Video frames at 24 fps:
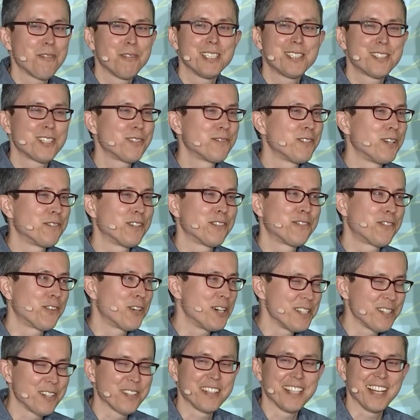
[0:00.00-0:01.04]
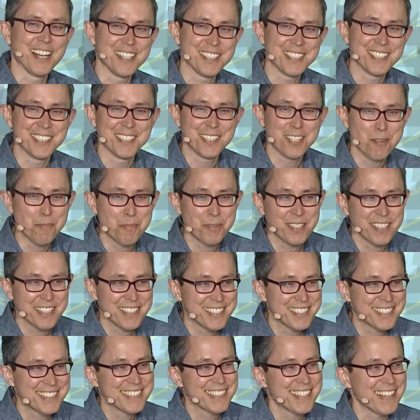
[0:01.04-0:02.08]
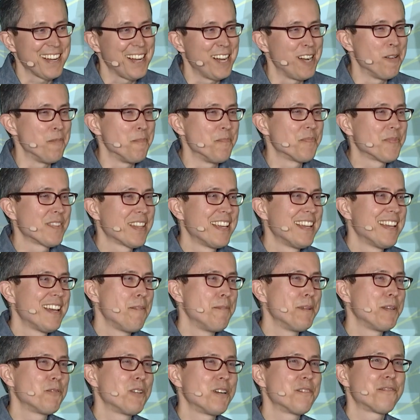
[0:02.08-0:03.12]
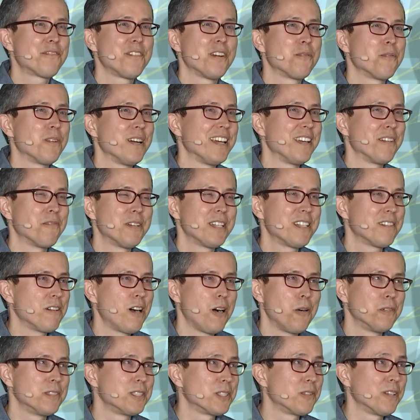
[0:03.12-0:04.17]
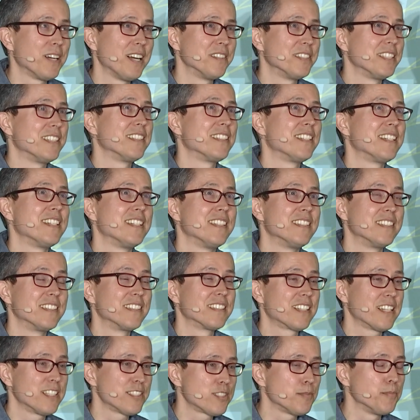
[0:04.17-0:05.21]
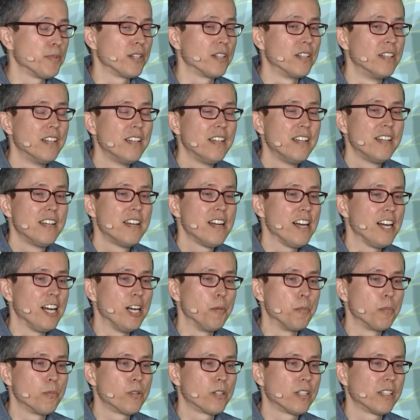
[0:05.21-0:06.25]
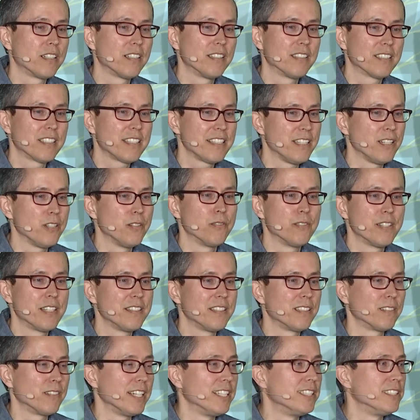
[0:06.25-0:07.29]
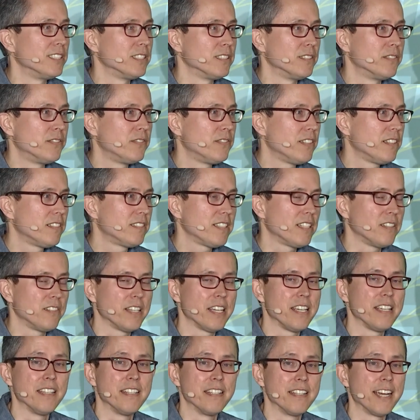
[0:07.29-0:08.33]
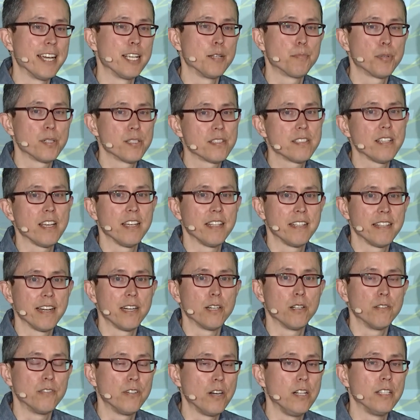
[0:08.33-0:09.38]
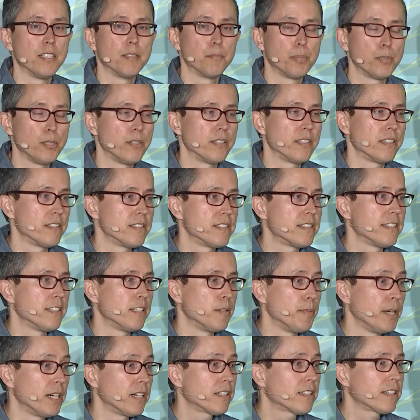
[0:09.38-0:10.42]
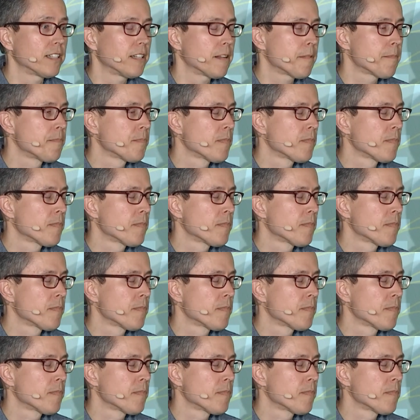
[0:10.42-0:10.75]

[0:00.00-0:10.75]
We serve over 400,000 companies. One fun way, we always ground it in customer. We're in the range of 8-9% now of all employers in America.